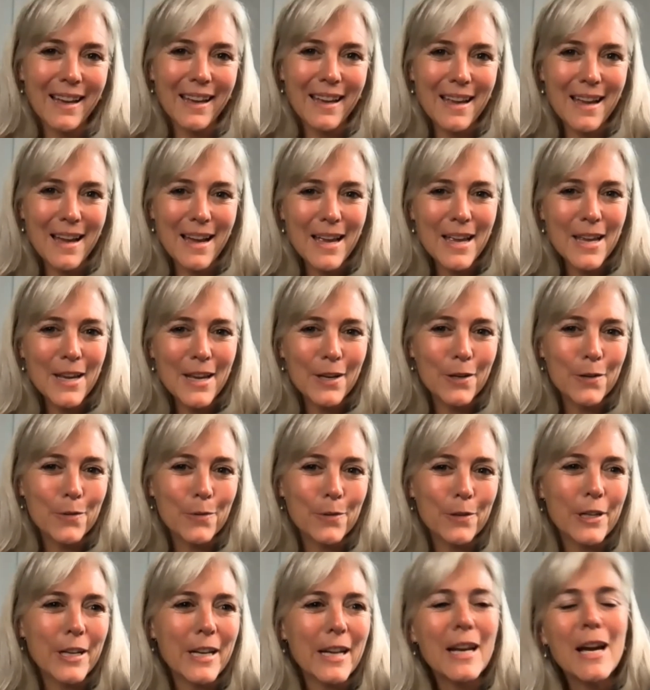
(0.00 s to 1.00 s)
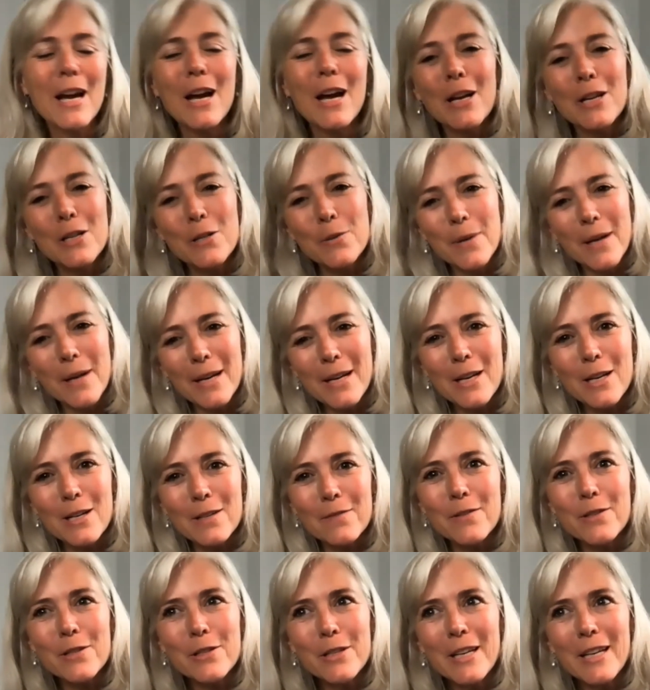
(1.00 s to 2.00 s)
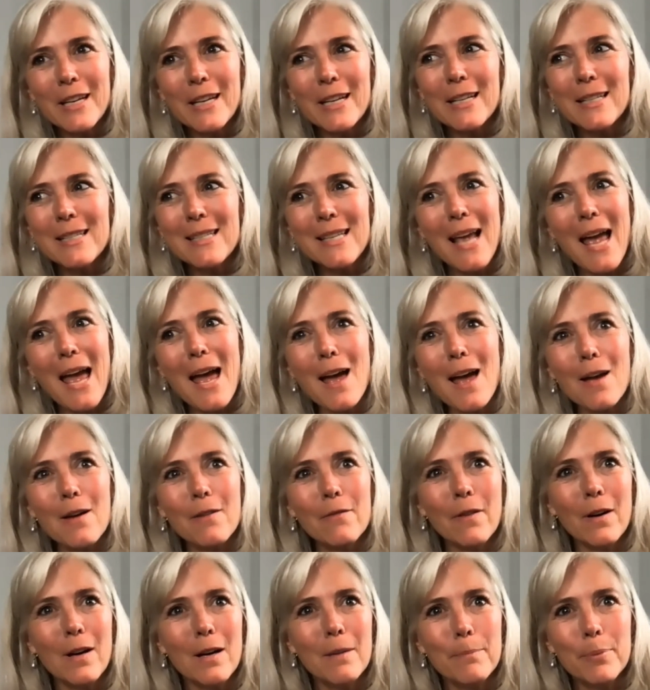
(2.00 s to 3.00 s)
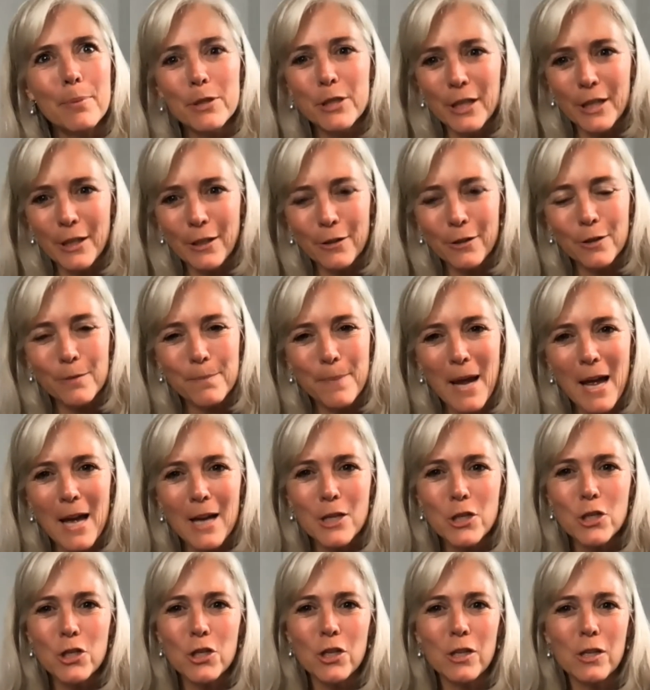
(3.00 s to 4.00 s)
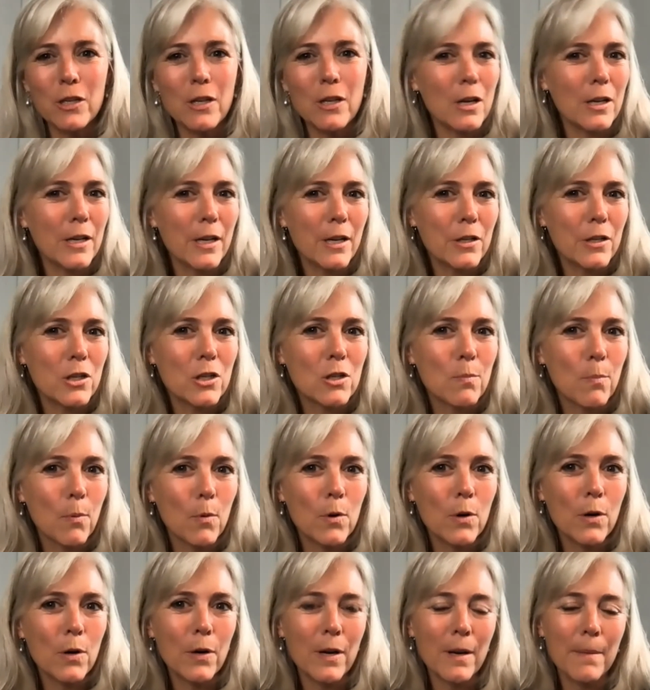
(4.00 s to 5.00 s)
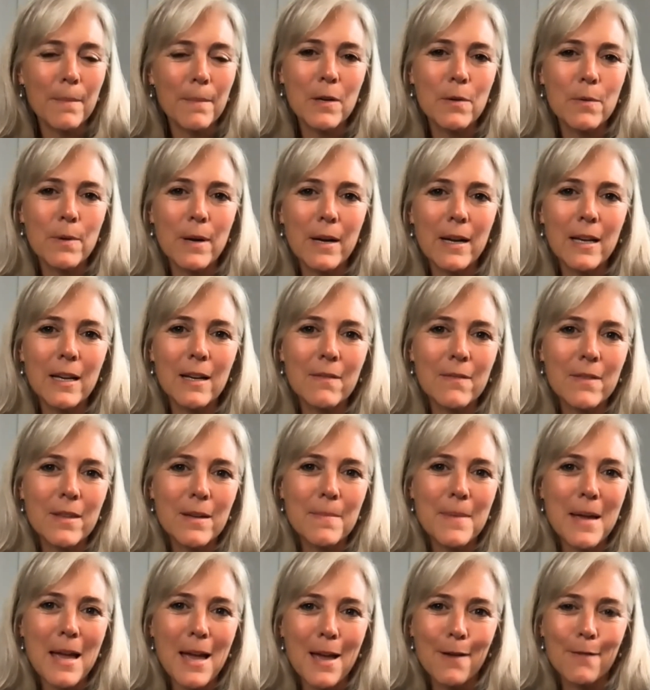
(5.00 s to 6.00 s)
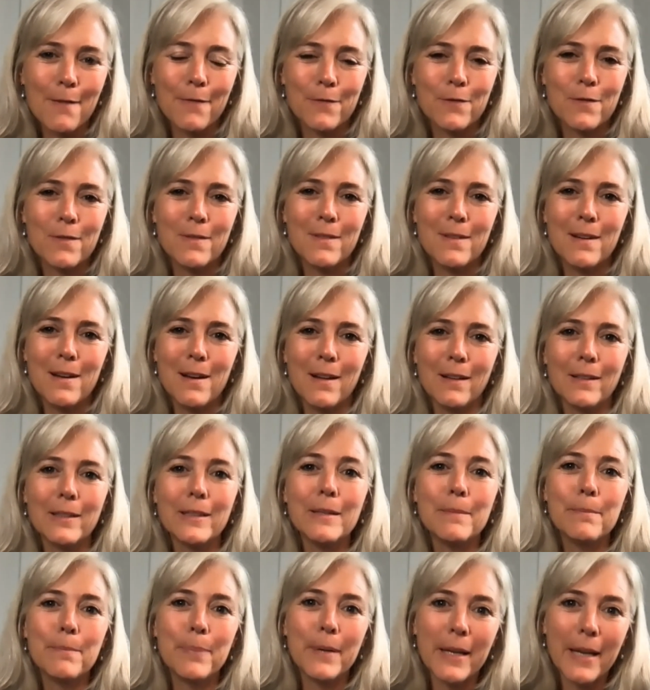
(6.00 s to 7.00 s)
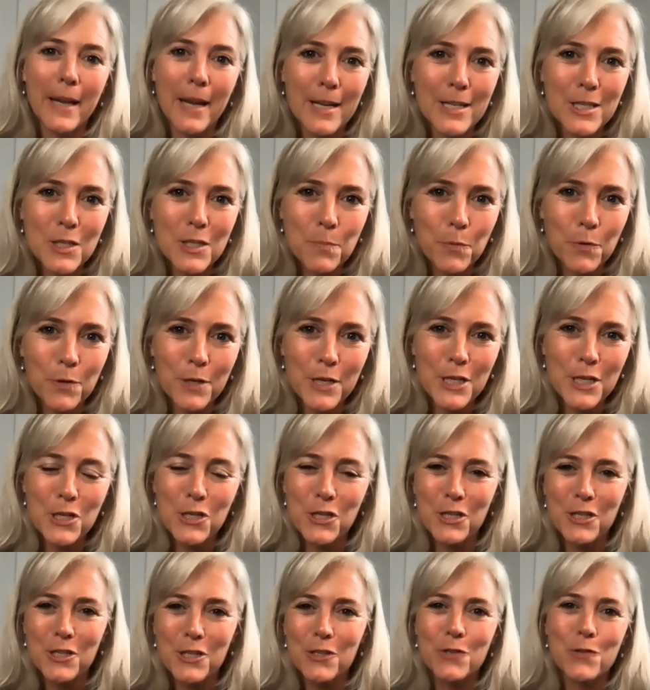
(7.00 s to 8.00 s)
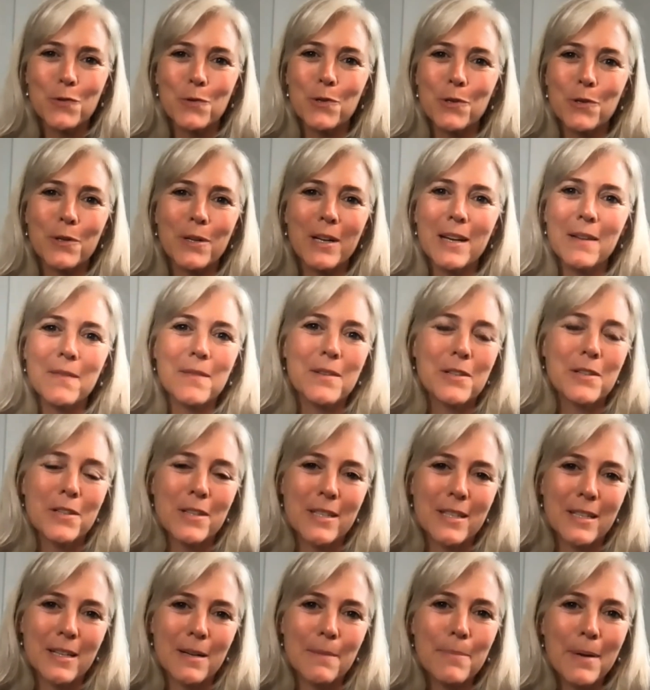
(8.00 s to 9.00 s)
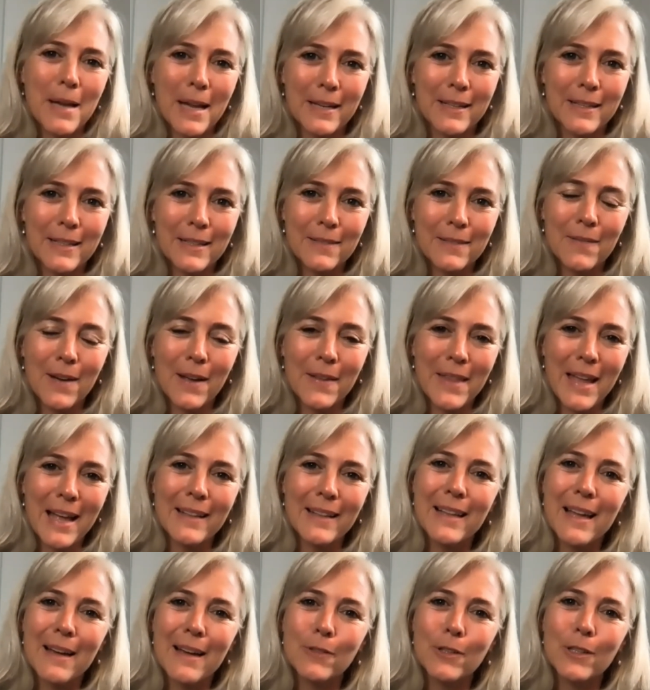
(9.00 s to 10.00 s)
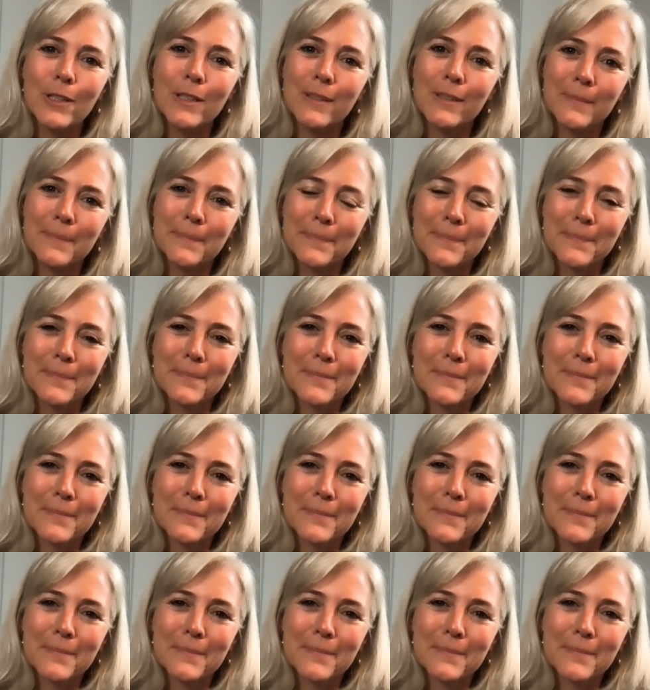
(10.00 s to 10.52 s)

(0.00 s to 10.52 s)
I, I agree. Do any of your kids have a particular passion in a sport? I mean, do any of them have Olympic aspirations or even just competitive on that level?